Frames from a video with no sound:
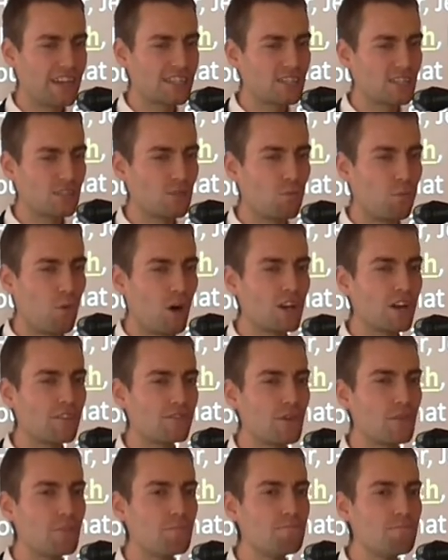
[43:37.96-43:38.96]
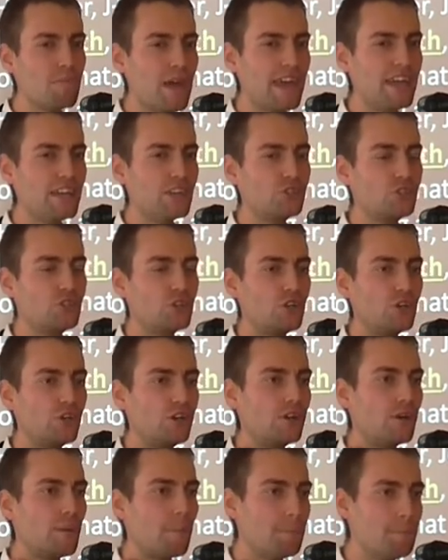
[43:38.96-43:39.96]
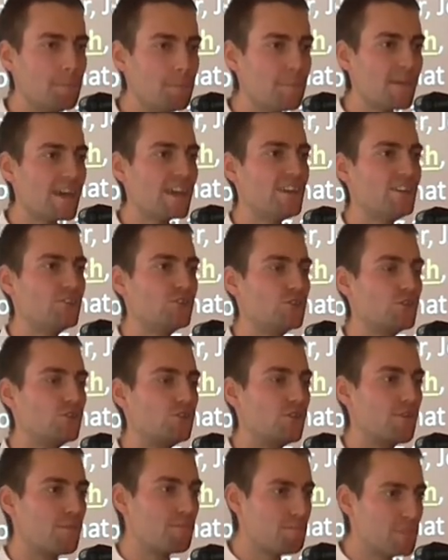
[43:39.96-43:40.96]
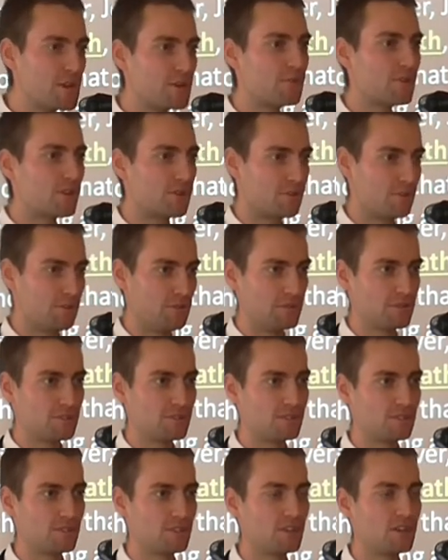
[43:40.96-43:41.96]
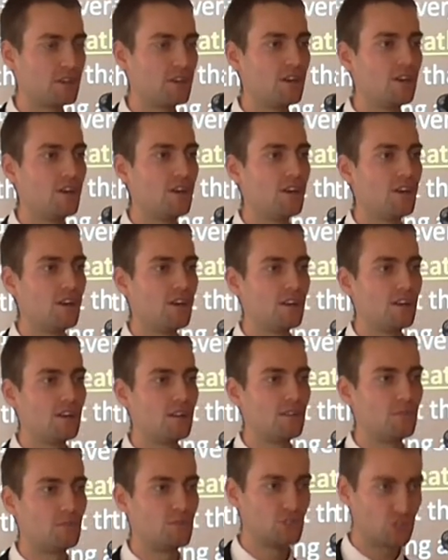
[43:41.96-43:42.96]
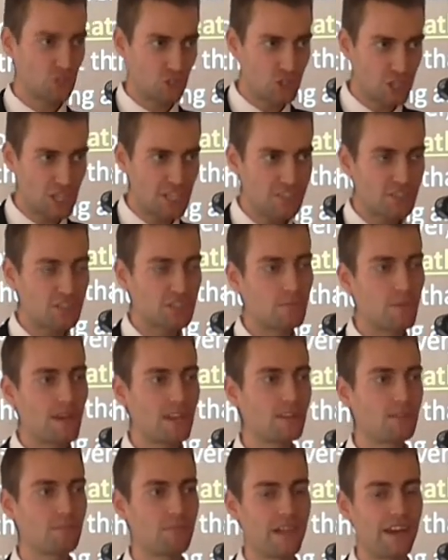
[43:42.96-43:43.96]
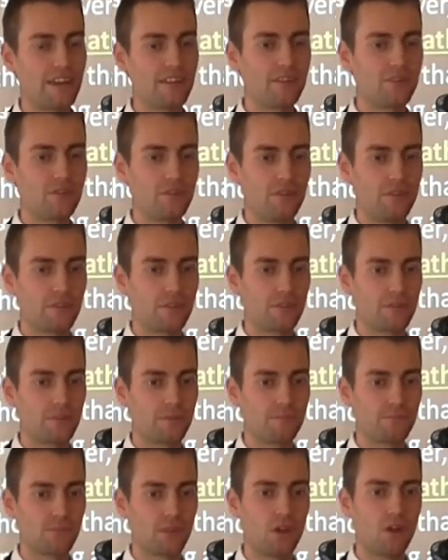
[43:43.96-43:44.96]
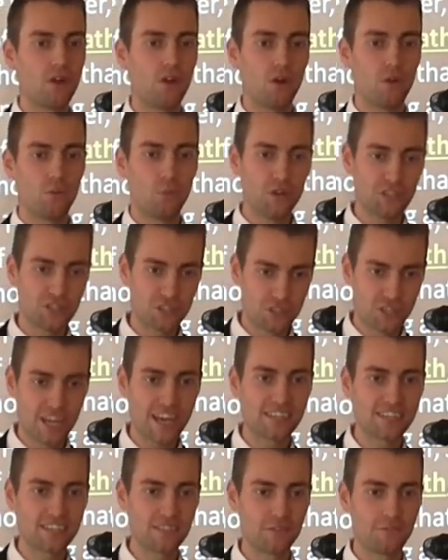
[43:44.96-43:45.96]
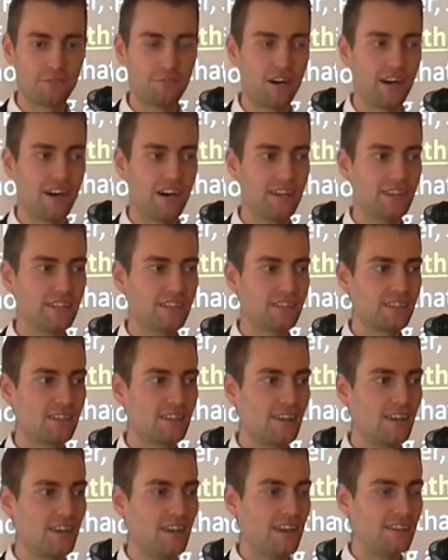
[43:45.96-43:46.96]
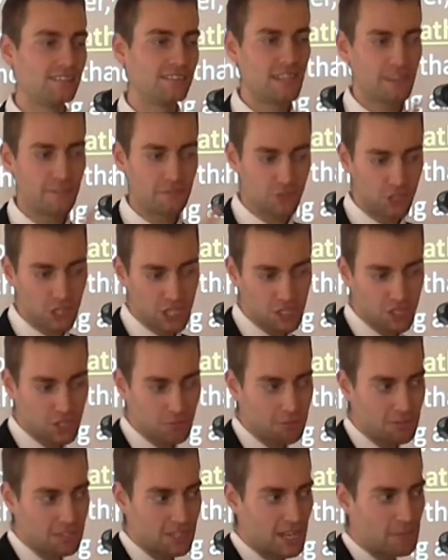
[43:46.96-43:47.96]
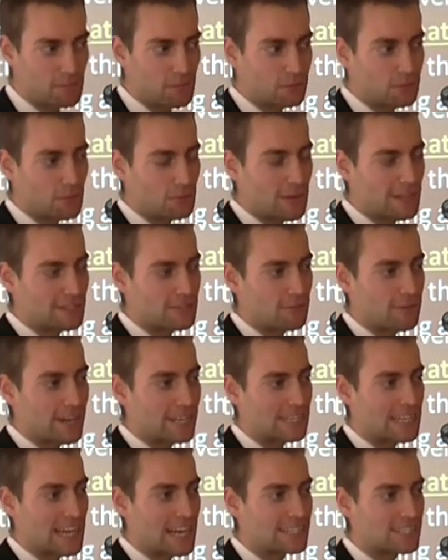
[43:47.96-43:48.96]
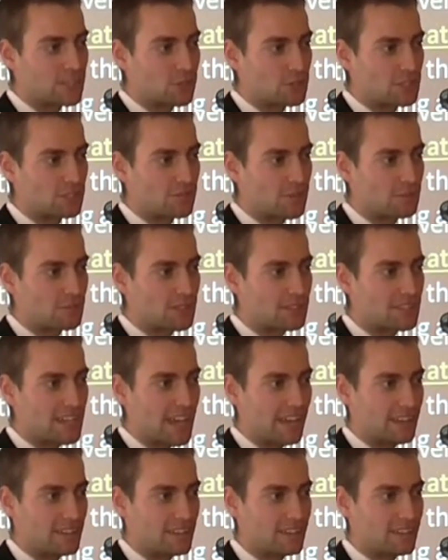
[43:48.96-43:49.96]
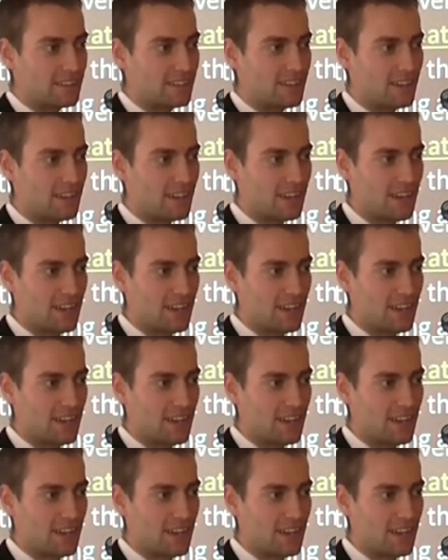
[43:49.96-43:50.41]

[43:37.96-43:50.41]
That's one of the major, major miracles which Jesus made on planet Earth, which testifies that if Jesus was able to resurrect Lazarus from the dead,